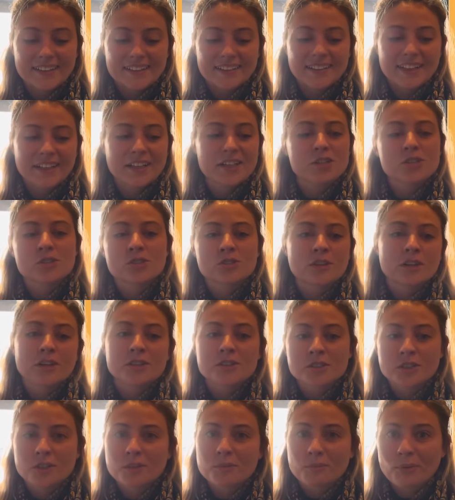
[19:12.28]
like a
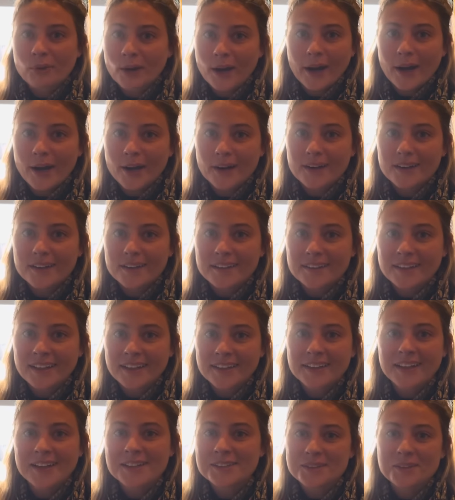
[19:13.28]
structured prayer.
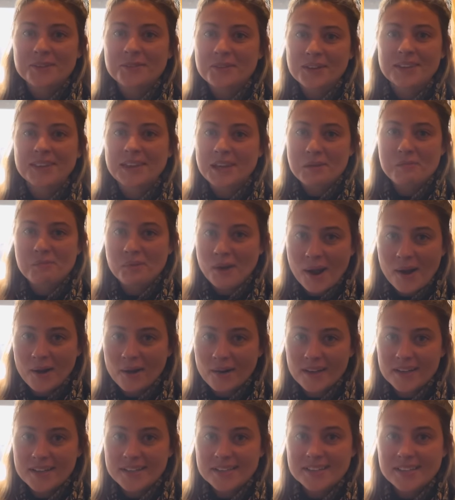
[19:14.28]
Like that's what we think prayer
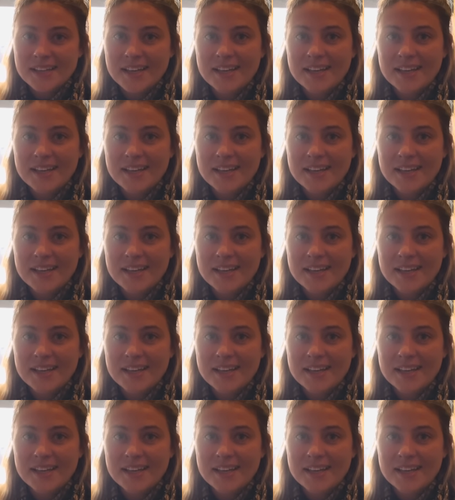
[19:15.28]
is.